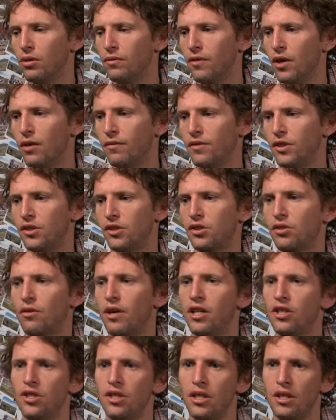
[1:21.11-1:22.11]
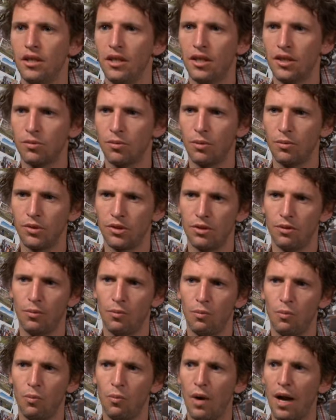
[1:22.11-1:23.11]
of discretion in this,
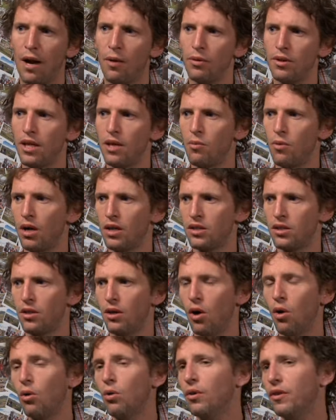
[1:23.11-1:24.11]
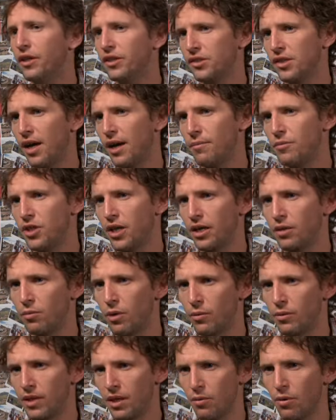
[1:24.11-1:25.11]
how would they want to hold this object,
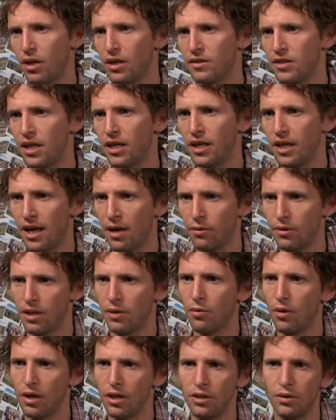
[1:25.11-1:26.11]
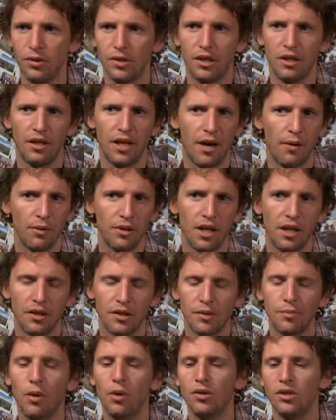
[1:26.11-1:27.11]
where would they want to take it, how would they want to use it, and how would they
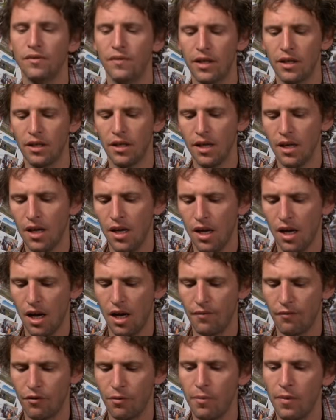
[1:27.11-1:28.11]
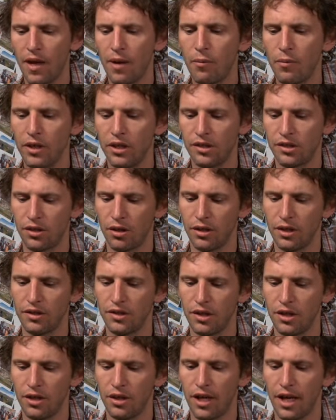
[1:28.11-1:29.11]
dispose of it. And from then we started
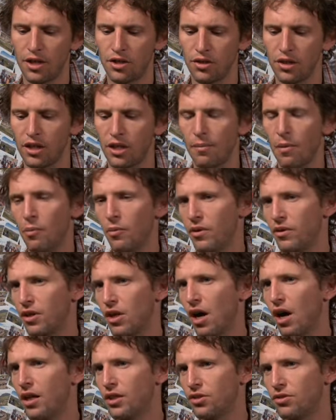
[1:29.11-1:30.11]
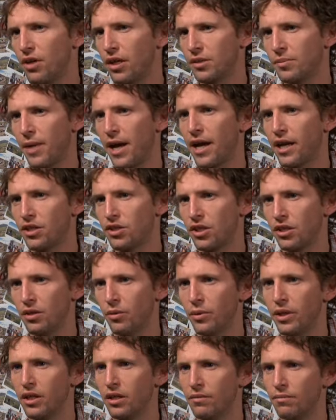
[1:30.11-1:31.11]
to actually come up with constructs, packaging that
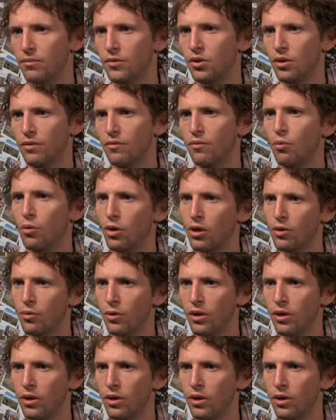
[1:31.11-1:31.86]
we could sort of work